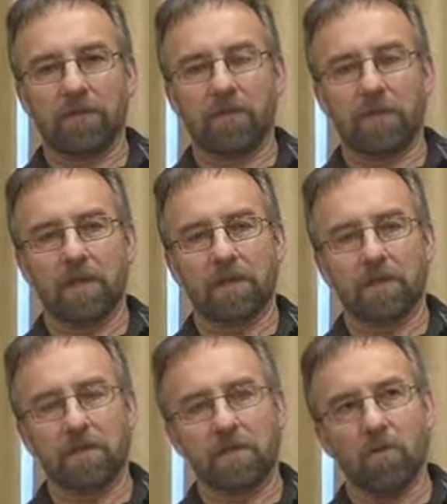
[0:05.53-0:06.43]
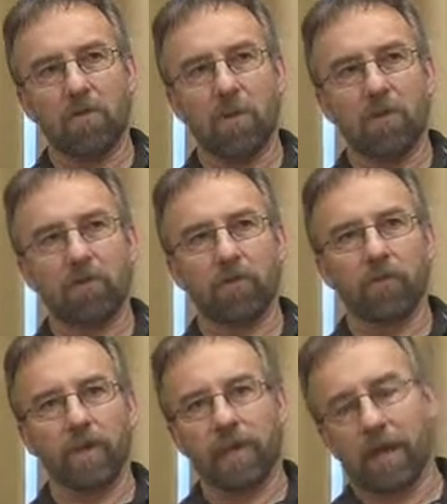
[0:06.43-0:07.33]
is just a wonderful
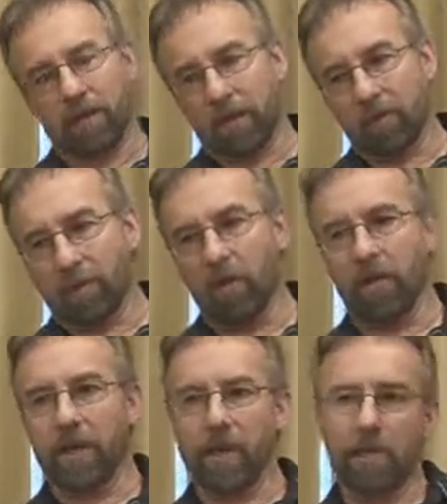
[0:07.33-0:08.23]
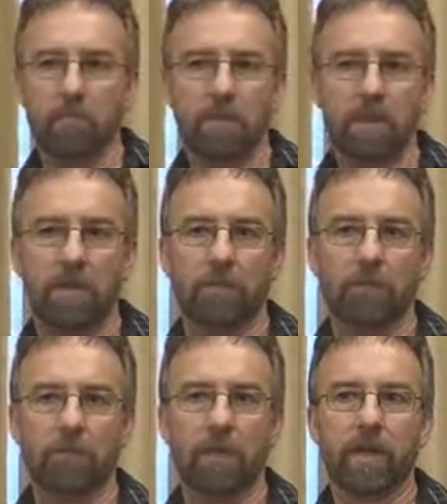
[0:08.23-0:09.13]
thing, and I think we all get it in many
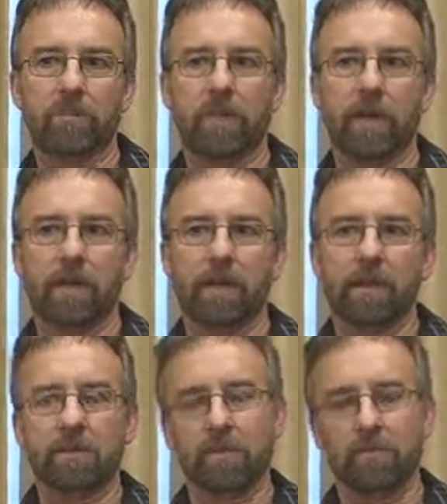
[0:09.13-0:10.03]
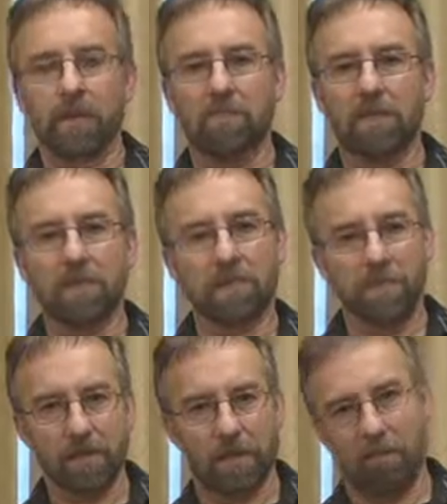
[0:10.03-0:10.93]
different ways, but I think sometimes it
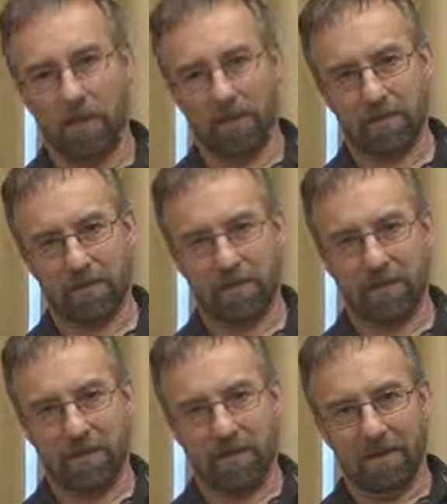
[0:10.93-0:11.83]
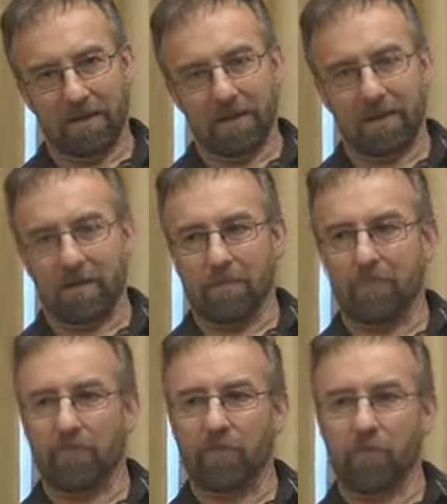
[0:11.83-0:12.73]
sneaks up on us.
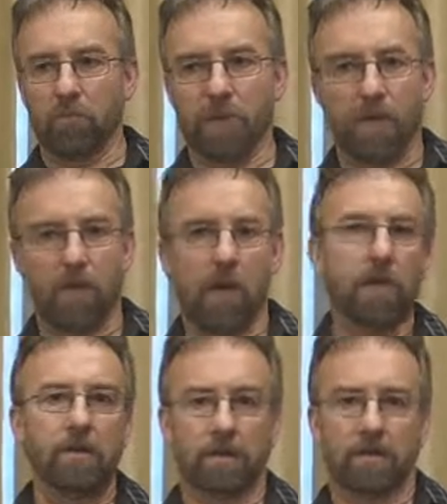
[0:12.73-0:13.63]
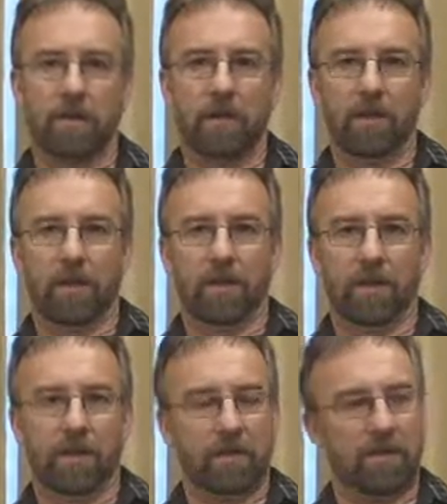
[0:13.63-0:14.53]
For me, I'm a hunter,
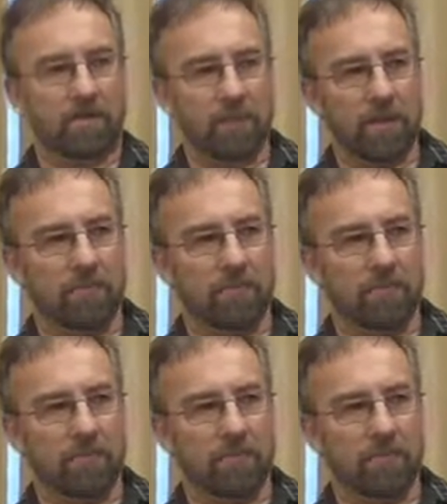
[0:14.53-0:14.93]
and